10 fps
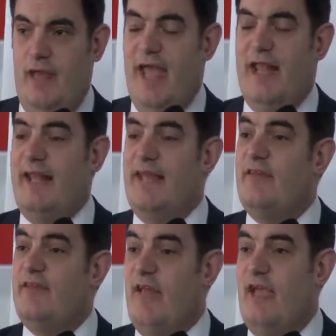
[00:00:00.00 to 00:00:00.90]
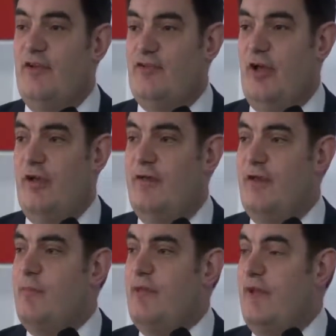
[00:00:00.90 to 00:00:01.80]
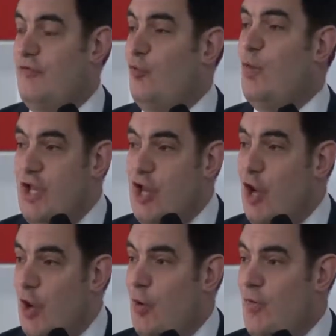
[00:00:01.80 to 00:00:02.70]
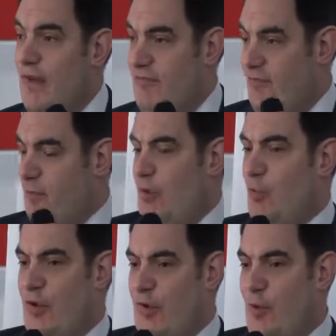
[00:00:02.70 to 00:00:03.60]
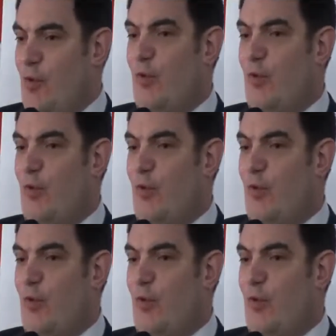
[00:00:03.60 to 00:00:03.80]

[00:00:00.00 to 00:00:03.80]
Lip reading: and in East Asia, because we know that if something were to go